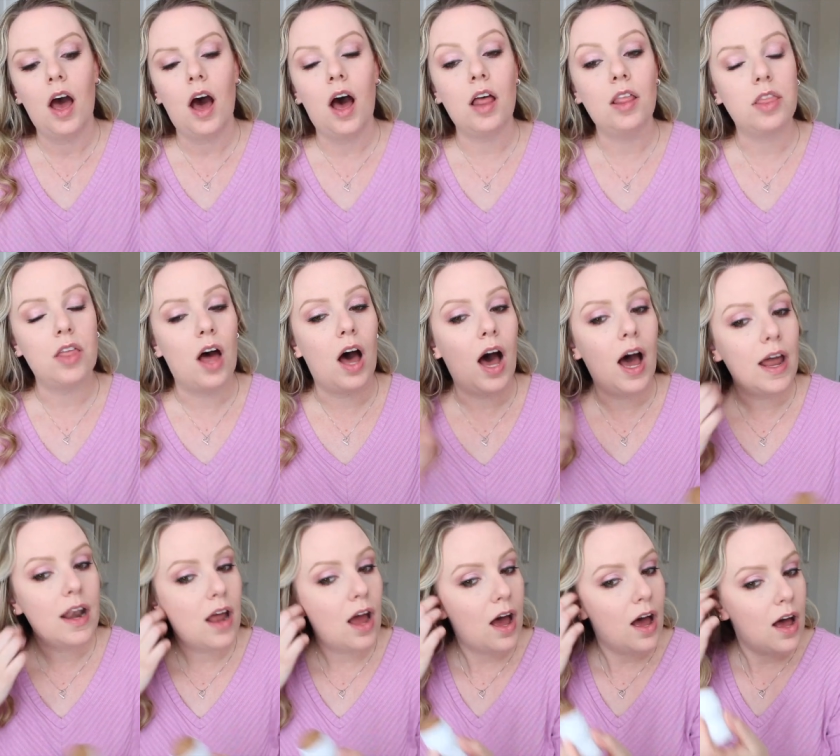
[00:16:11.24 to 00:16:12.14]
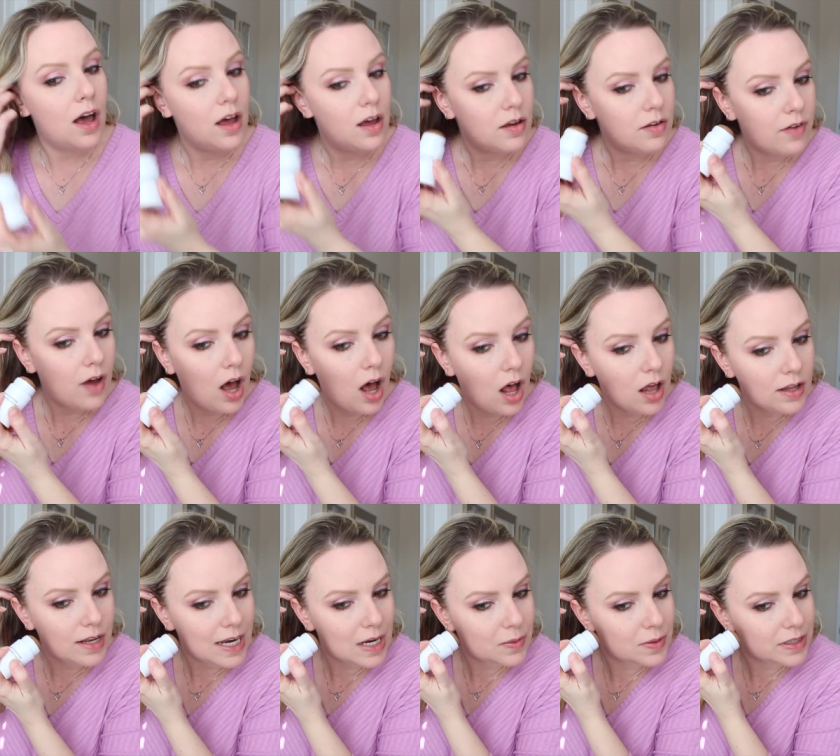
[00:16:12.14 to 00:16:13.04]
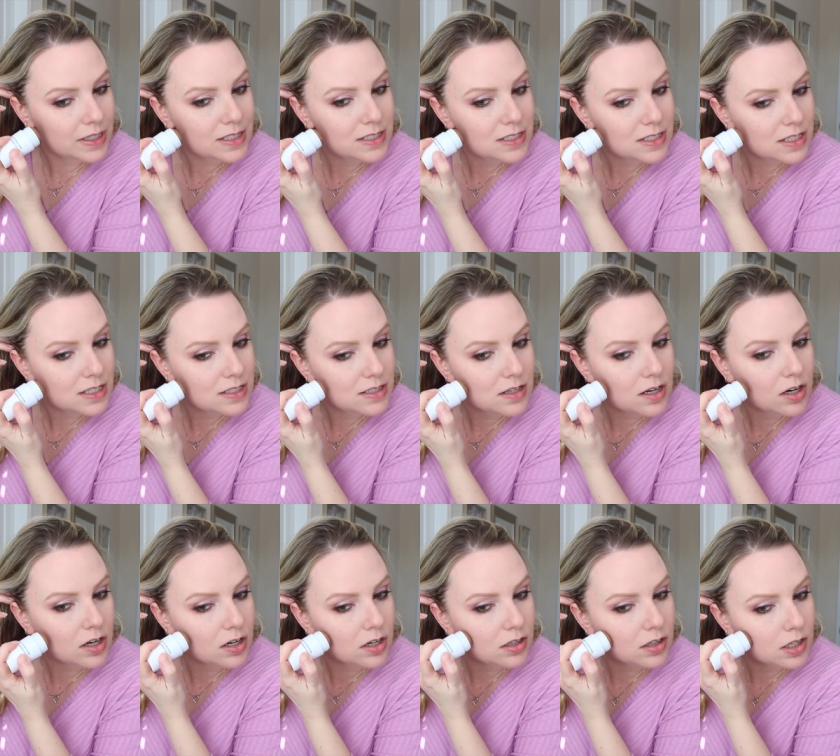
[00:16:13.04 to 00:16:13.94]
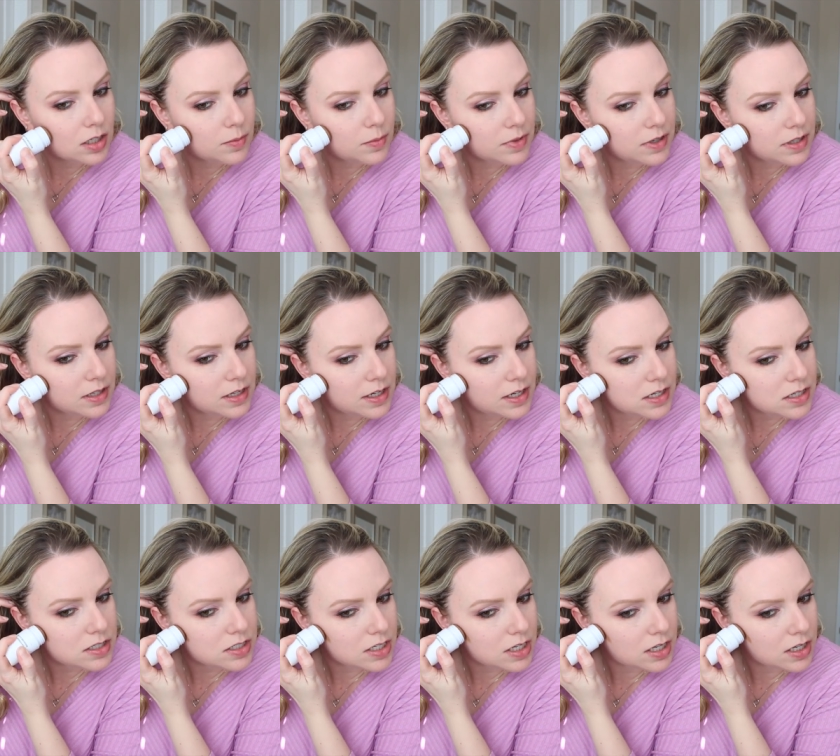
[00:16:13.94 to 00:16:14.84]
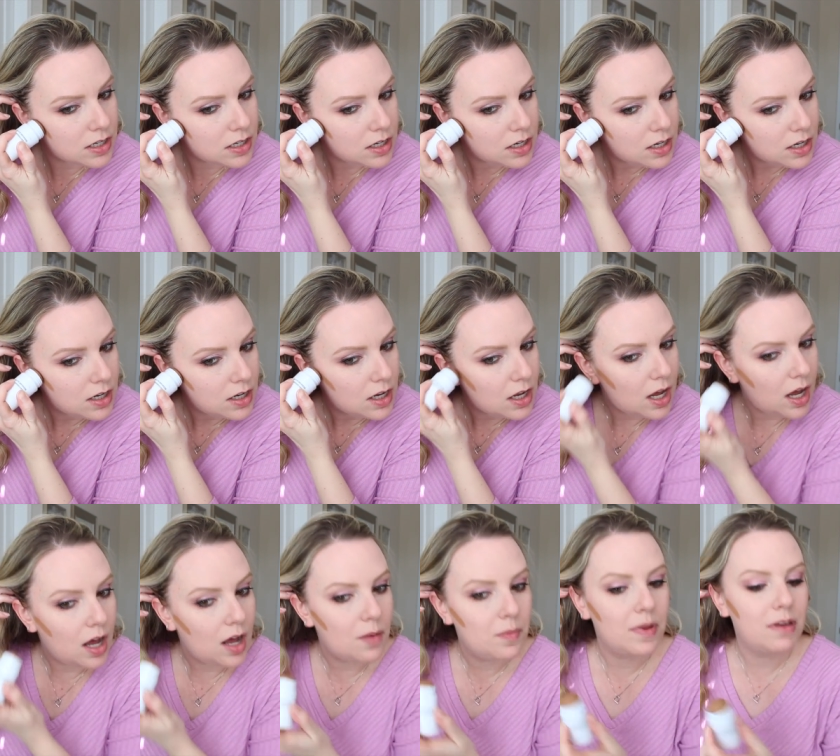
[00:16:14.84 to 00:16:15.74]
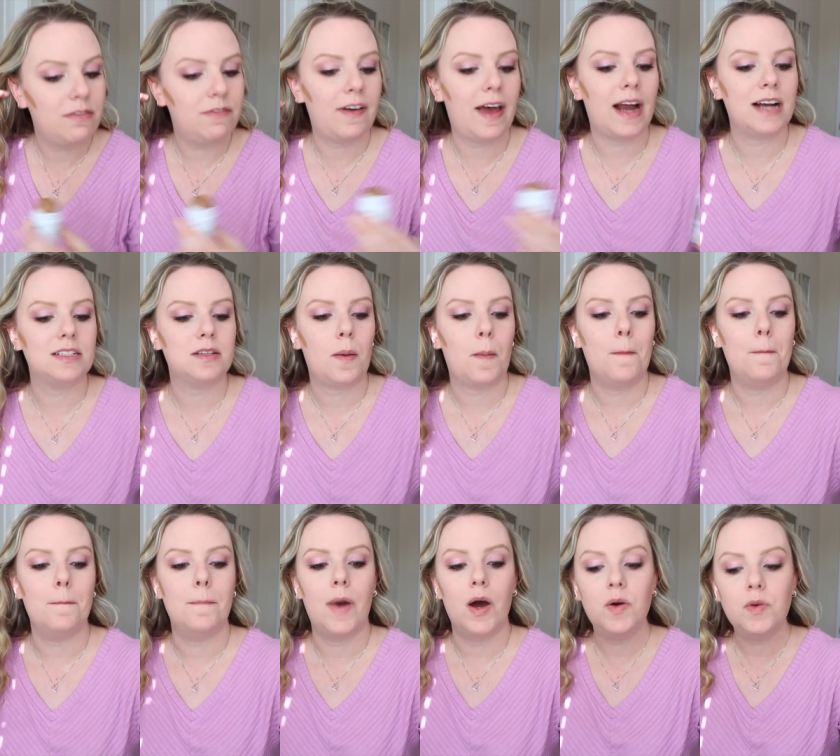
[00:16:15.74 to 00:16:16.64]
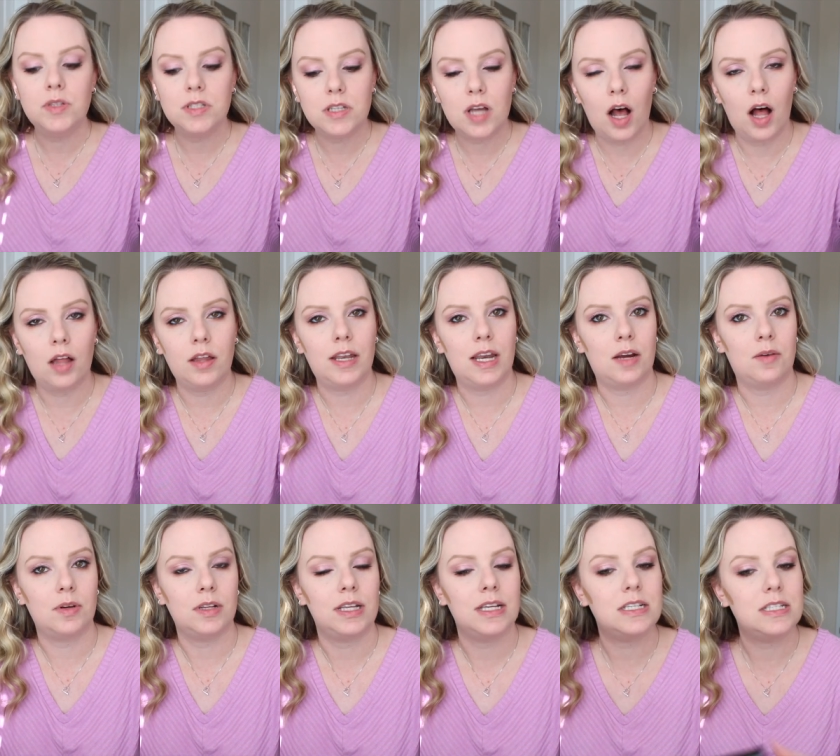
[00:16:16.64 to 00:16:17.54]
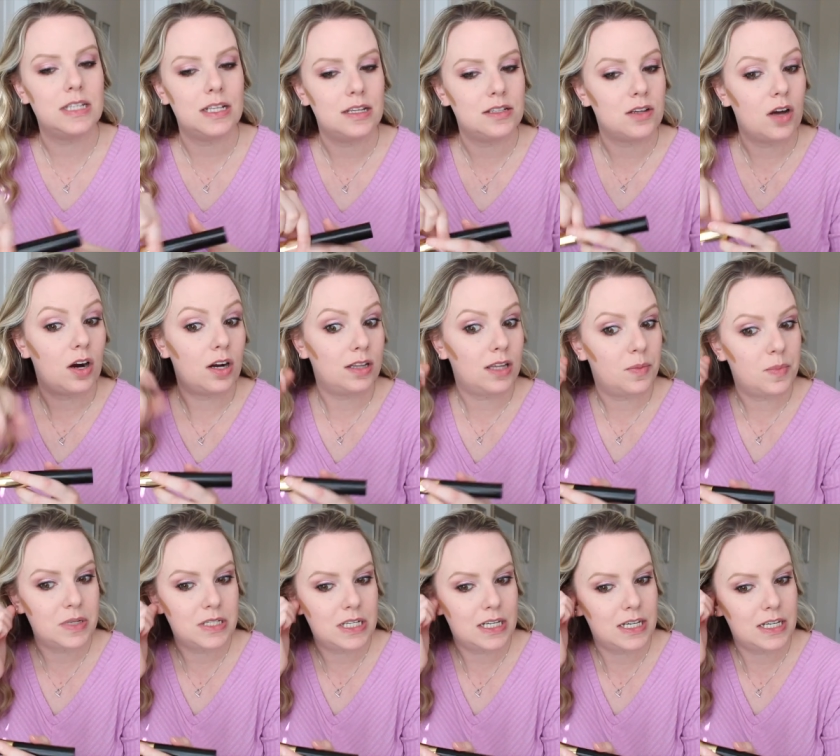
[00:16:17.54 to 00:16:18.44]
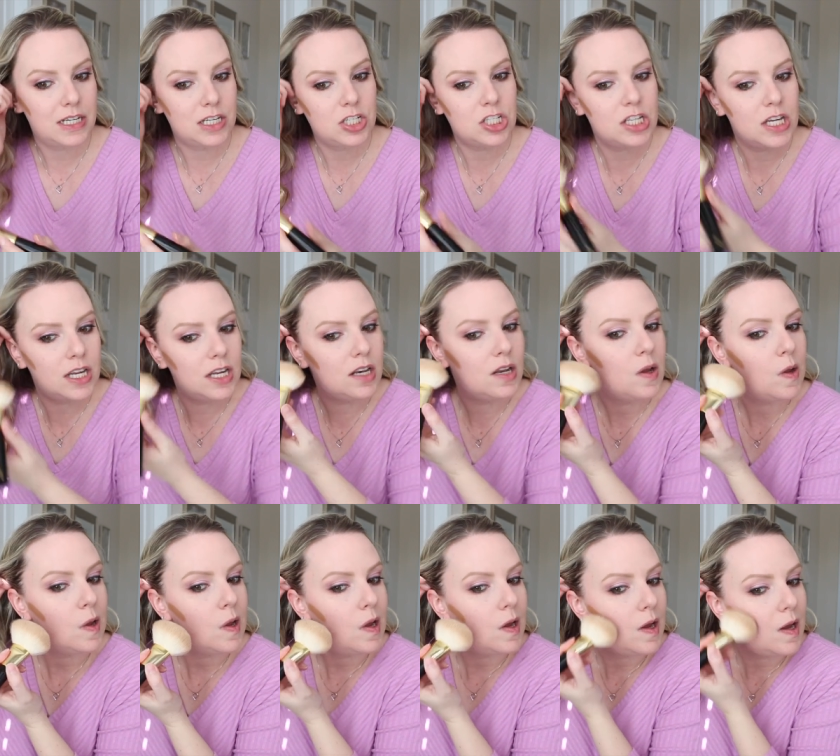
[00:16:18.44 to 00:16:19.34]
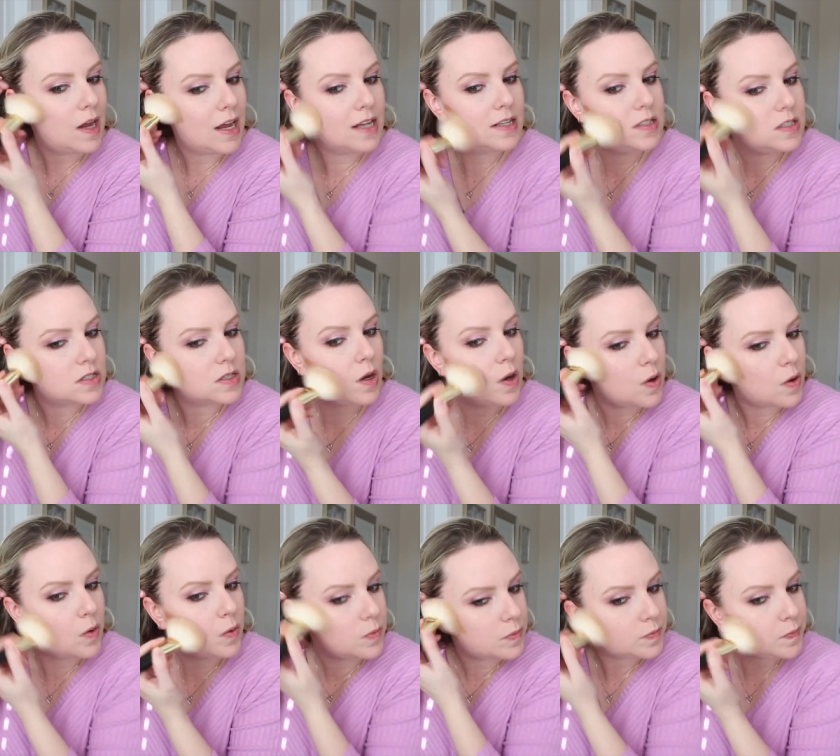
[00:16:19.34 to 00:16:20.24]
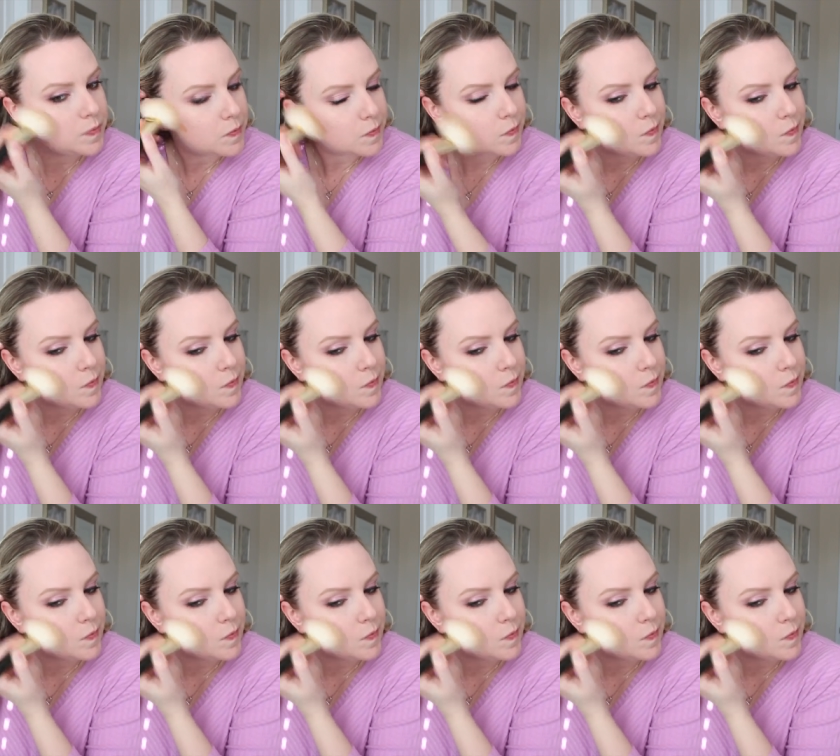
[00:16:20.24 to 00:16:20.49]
a lot of holiday releases are limited edition. Um, in fact, most holiday releases are limited edition. And so